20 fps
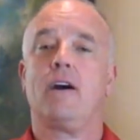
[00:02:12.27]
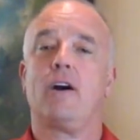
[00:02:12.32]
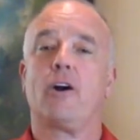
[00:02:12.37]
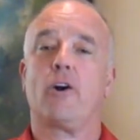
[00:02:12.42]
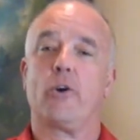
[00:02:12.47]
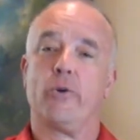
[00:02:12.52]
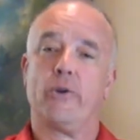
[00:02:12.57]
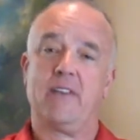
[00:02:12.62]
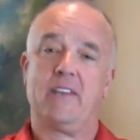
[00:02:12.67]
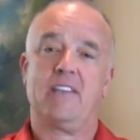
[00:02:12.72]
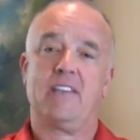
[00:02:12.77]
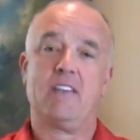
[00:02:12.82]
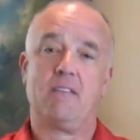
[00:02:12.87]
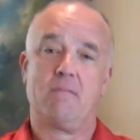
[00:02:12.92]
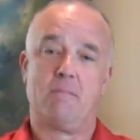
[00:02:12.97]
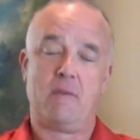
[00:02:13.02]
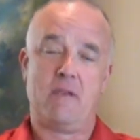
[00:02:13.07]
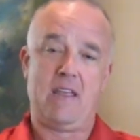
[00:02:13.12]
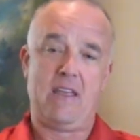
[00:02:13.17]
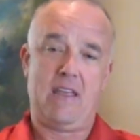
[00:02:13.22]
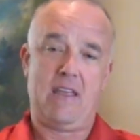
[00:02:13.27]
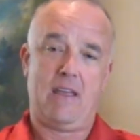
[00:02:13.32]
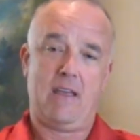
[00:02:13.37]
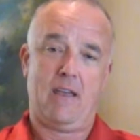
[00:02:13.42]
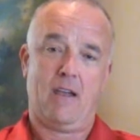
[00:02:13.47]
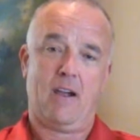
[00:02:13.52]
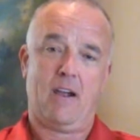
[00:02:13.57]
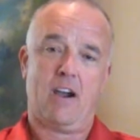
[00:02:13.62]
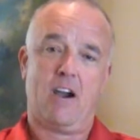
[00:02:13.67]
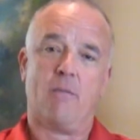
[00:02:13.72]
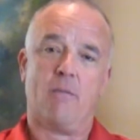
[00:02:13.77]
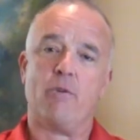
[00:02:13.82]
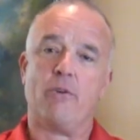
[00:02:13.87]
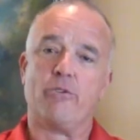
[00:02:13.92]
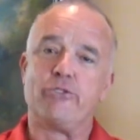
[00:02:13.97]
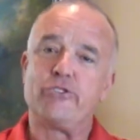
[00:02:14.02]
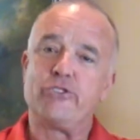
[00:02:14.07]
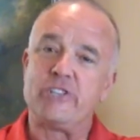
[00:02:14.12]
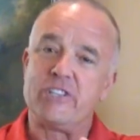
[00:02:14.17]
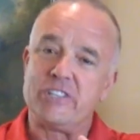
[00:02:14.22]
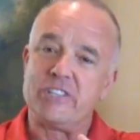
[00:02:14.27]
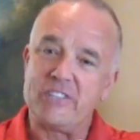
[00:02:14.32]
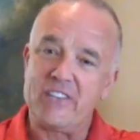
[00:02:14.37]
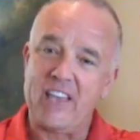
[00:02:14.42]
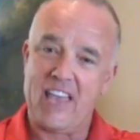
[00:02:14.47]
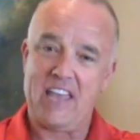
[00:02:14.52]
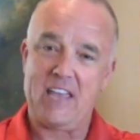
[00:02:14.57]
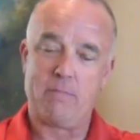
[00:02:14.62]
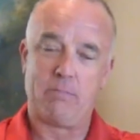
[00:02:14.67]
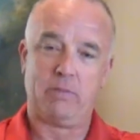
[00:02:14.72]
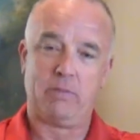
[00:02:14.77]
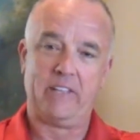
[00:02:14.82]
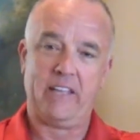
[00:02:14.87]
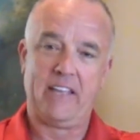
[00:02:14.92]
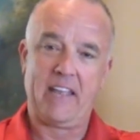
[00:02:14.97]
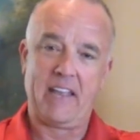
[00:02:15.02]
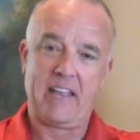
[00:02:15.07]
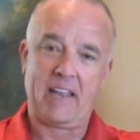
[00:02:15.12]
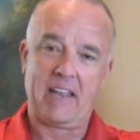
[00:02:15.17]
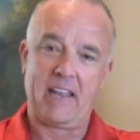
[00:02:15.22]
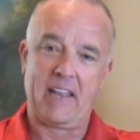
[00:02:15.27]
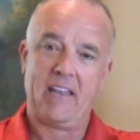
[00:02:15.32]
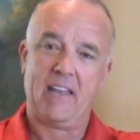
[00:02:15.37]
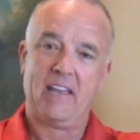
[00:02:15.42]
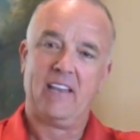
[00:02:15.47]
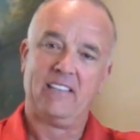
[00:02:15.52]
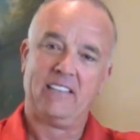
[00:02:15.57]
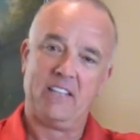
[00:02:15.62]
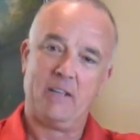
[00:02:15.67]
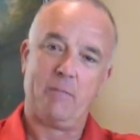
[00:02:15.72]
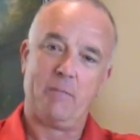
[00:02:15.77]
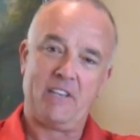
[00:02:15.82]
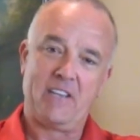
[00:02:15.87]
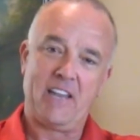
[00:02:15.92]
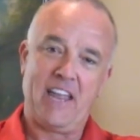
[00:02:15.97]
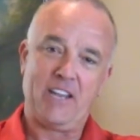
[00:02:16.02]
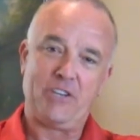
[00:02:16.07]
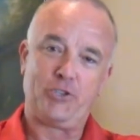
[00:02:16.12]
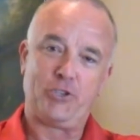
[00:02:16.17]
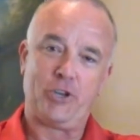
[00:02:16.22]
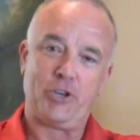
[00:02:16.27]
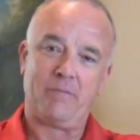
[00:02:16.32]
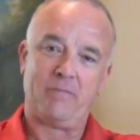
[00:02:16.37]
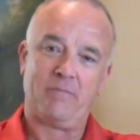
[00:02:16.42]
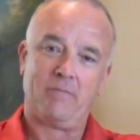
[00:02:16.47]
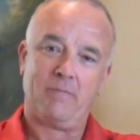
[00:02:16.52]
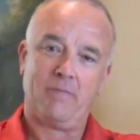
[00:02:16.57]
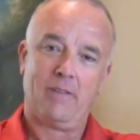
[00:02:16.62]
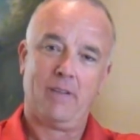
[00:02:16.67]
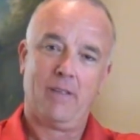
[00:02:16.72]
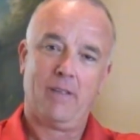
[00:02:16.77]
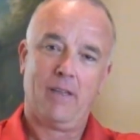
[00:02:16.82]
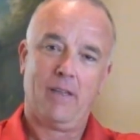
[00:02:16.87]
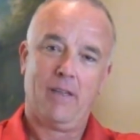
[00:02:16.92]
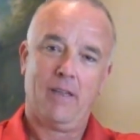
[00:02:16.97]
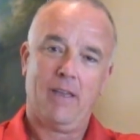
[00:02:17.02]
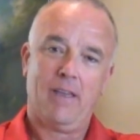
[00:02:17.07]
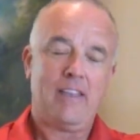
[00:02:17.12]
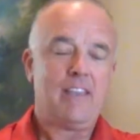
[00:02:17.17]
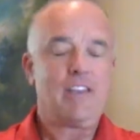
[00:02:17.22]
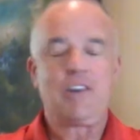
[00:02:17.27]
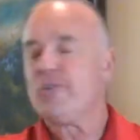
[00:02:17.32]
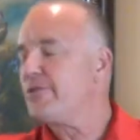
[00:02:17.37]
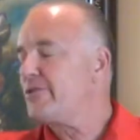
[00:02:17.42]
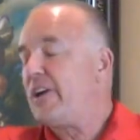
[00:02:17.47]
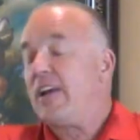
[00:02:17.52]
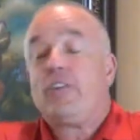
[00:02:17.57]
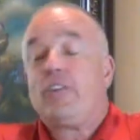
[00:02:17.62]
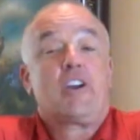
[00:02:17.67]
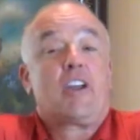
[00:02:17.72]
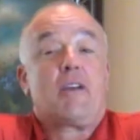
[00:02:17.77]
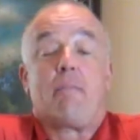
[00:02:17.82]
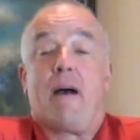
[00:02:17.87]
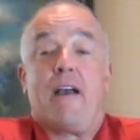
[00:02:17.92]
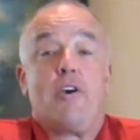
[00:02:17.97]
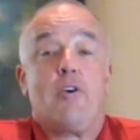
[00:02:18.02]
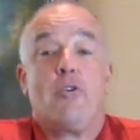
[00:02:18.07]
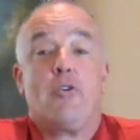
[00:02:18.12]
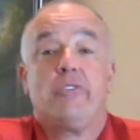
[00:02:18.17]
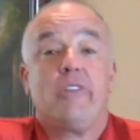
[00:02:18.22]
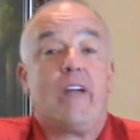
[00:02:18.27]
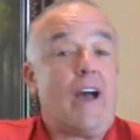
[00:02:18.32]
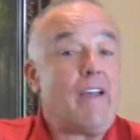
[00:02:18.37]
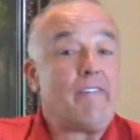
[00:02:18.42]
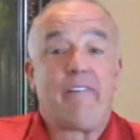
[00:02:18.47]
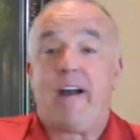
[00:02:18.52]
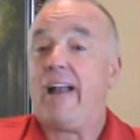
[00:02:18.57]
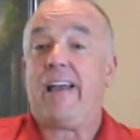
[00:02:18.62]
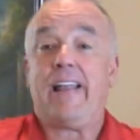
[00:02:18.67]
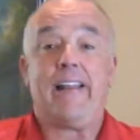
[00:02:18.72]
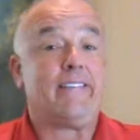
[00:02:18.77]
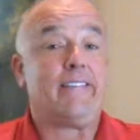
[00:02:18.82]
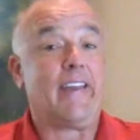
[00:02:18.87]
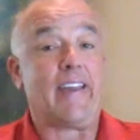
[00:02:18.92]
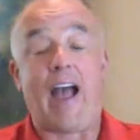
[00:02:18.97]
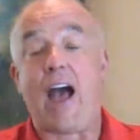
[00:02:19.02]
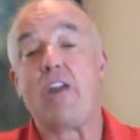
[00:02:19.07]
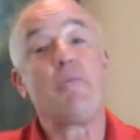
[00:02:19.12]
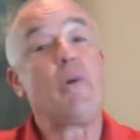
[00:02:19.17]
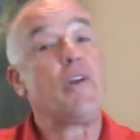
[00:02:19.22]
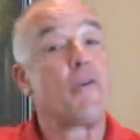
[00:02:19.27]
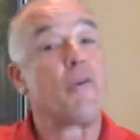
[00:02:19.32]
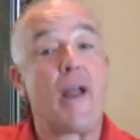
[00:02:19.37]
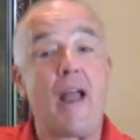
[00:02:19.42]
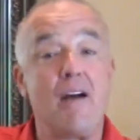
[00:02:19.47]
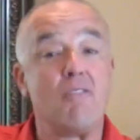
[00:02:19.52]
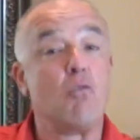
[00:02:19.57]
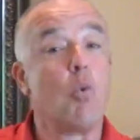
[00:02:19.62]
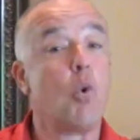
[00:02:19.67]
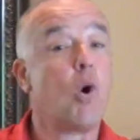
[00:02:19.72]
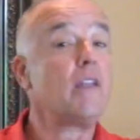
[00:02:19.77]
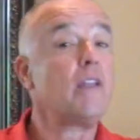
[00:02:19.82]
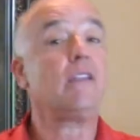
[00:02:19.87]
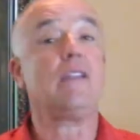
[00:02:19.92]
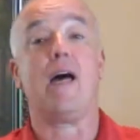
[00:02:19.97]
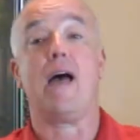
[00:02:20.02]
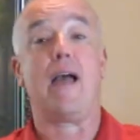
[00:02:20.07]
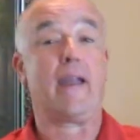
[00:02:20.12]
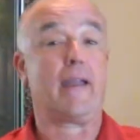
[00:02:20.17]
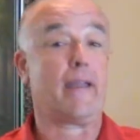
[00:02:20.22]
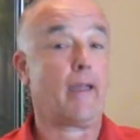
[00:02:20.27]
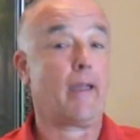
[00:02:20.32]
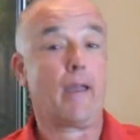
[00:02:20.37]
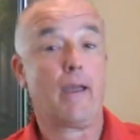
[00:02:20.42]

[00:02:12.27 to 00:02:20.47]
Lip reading: or it can be our most disabling limitation. You know, as I look at my own life, I got to tell you, I'd rather have one leg